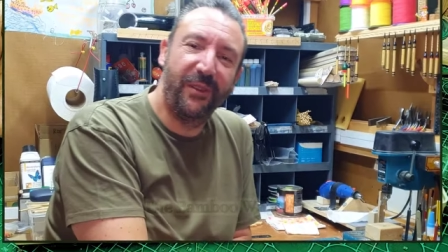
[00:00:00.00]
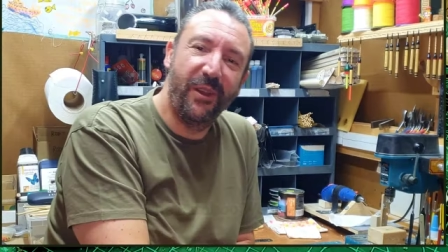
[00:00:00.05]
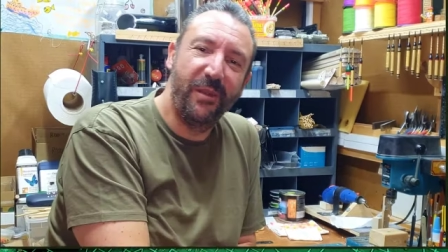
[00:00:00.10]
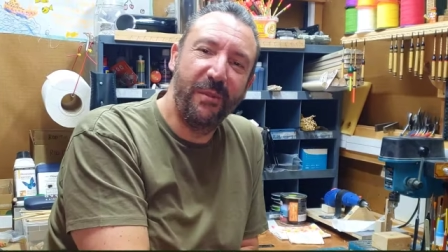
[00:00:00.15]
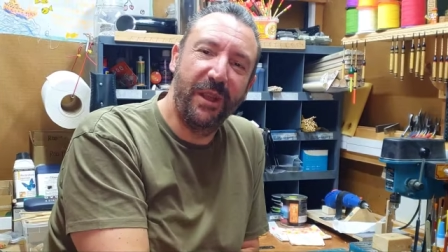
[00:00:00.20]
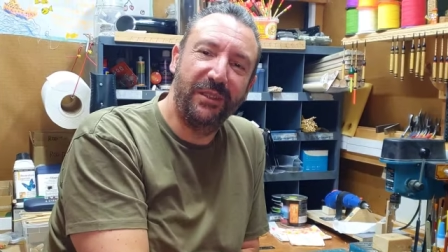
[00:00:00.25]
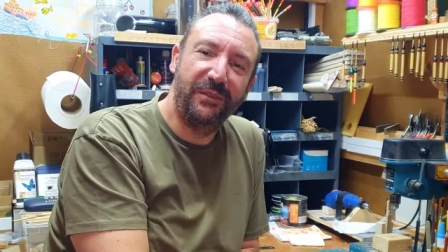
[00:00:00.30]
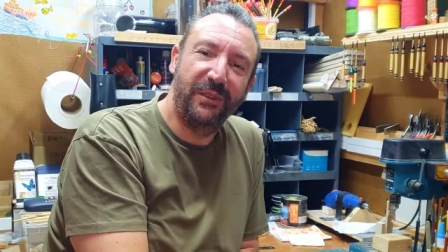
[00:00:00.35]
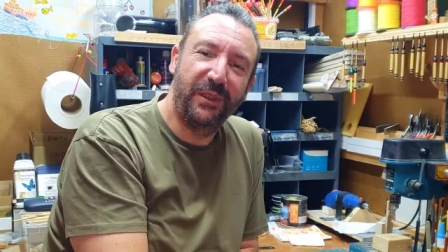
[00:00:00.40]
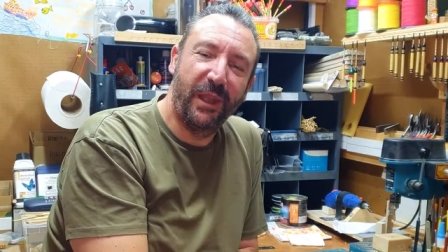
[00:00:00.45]
thank you
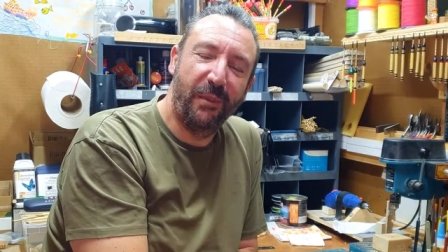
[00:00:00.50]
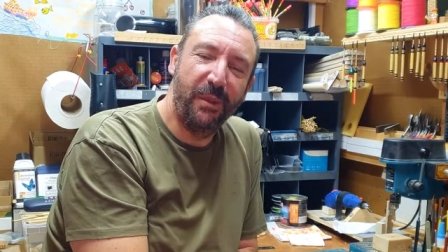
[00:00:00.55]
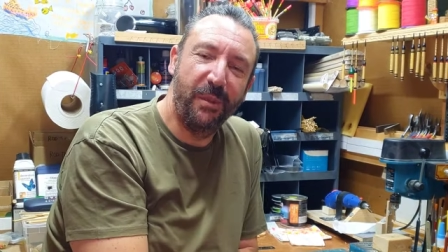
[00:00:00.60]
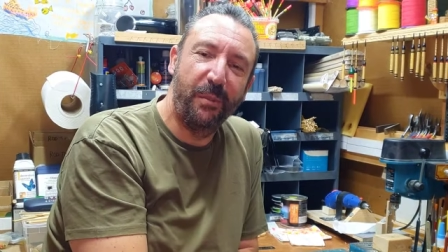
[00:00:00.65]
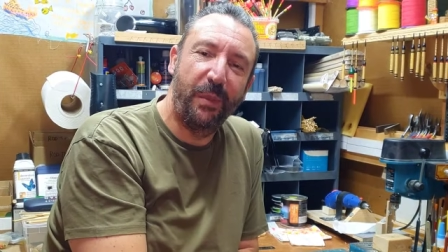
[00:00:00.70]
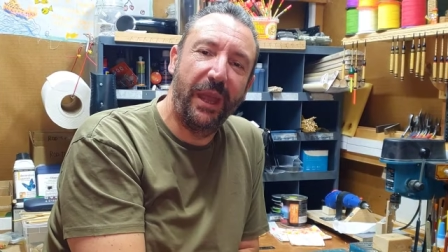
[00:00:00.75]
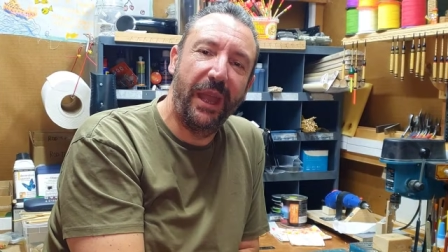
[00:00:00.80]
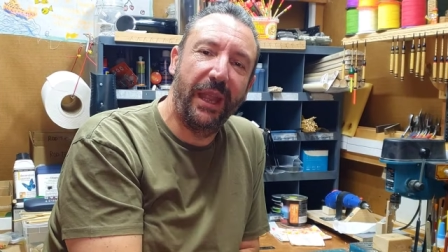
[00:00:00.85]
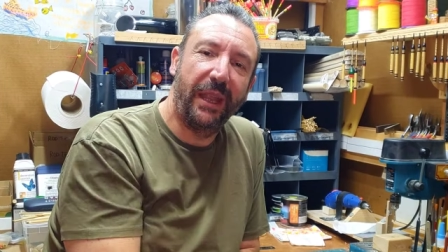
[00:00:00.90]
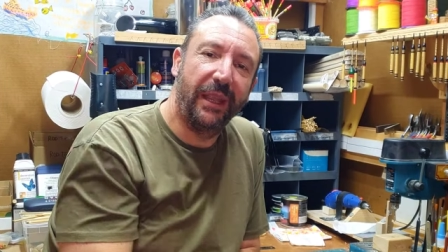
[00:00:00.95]
very much for
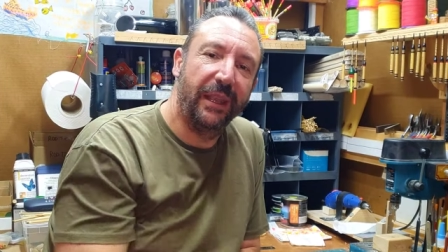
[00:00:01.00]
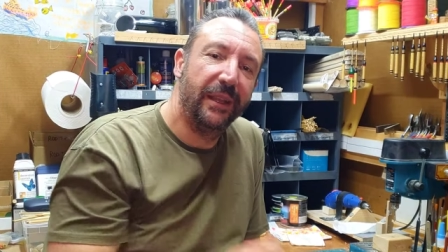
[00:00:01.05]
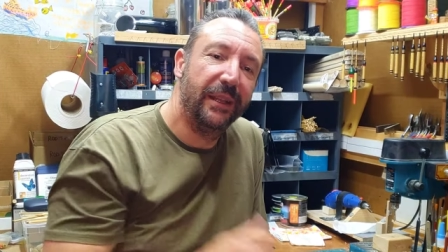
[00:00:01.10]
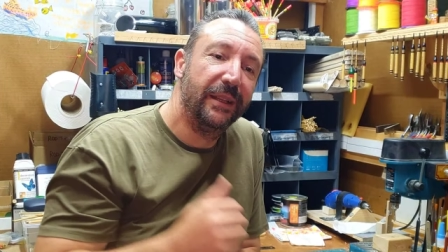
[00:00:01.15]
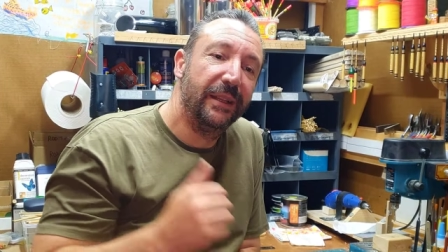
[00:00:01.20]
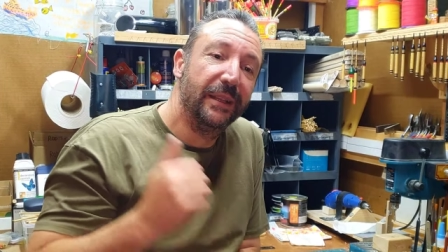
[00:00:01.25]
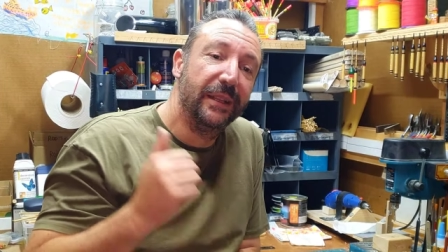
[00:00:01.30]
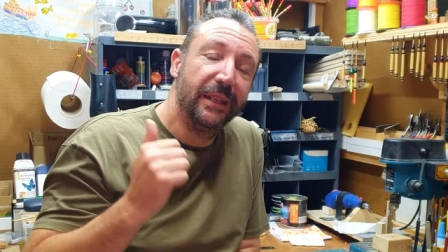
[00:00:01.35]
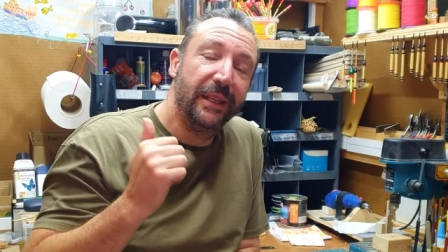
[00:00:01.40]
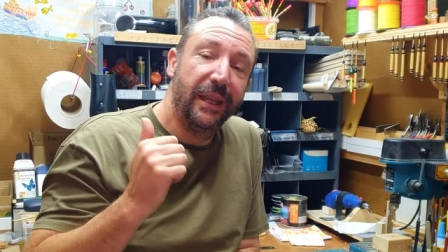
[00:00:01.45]
coming
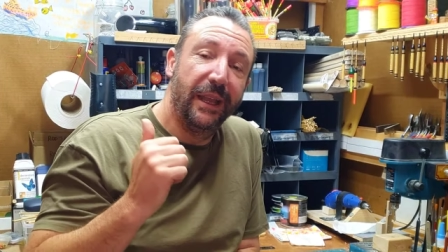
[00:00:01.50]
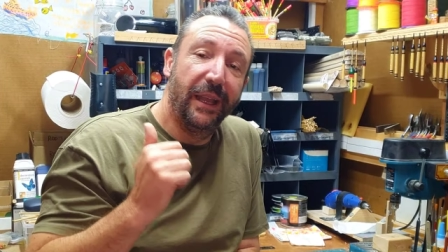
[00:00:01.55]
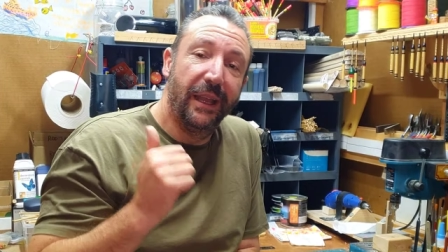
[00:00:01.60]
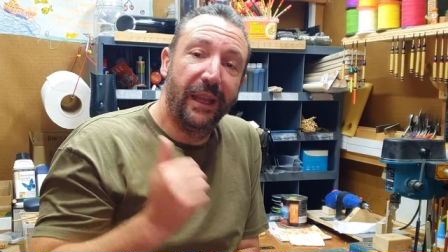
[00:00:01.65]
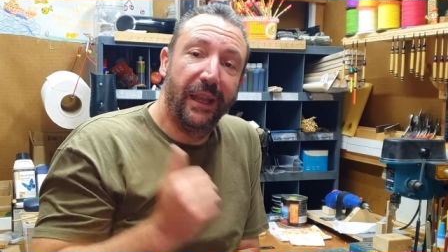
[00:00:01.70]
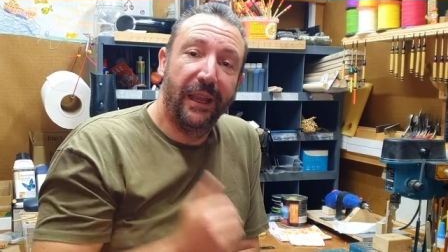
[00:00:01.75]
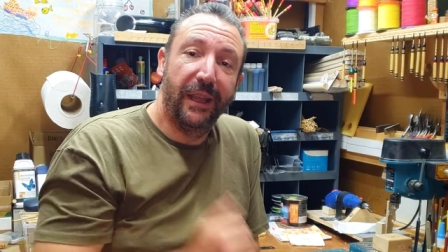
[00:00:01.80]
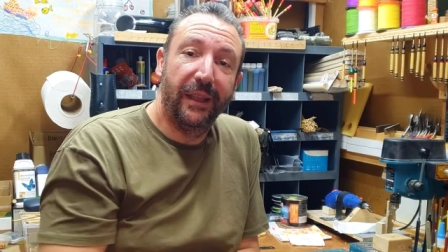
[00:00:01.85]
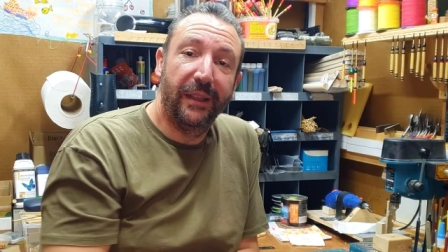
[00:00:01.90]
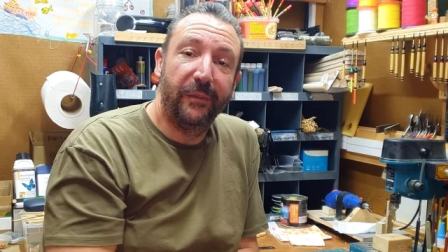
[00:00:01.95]
back.
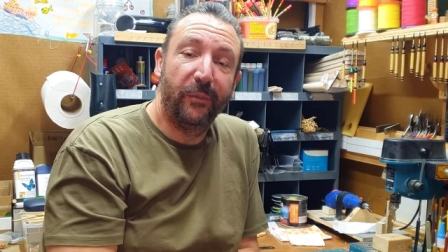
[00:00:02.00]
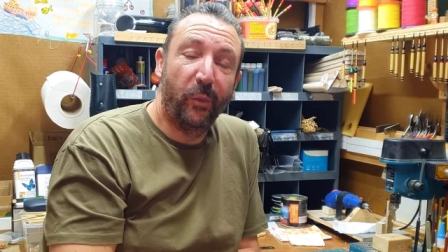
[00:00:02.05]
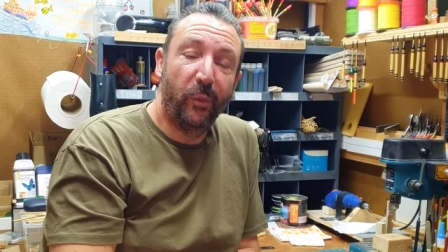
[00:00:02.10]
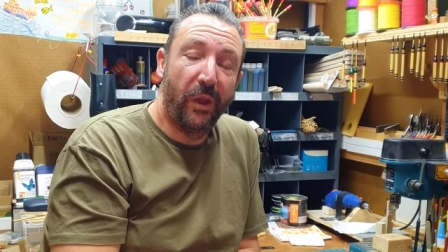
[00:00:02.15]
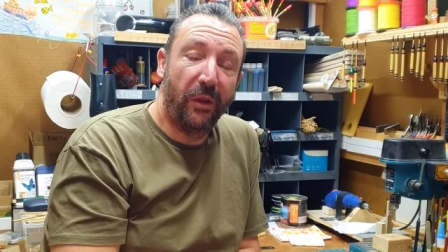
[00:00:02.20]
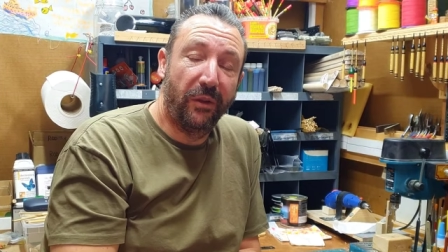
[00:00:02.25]
Uh,